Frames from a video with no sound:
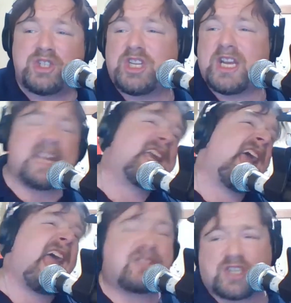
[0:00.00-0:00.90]
She
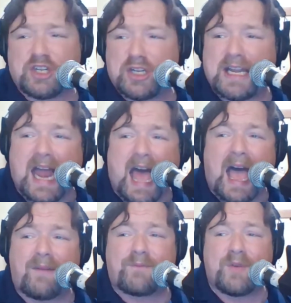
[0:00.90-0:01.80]
hates her
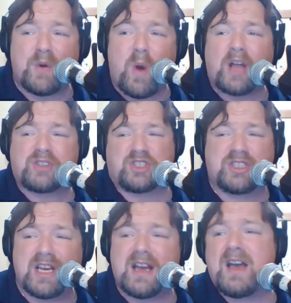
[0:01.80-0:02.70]
life for what
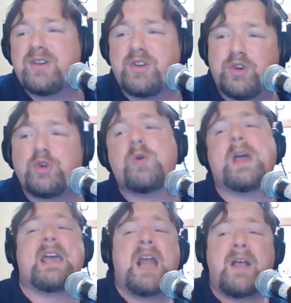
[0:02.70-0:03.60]
she's done to
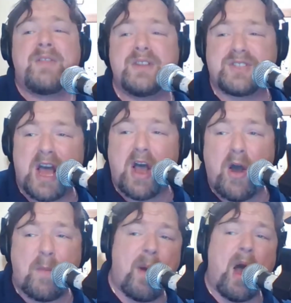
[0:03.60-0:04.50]
it. There's
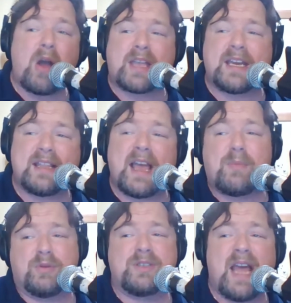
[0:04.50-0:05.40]
no monkey
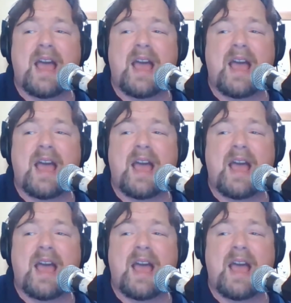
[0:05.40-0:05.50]
that would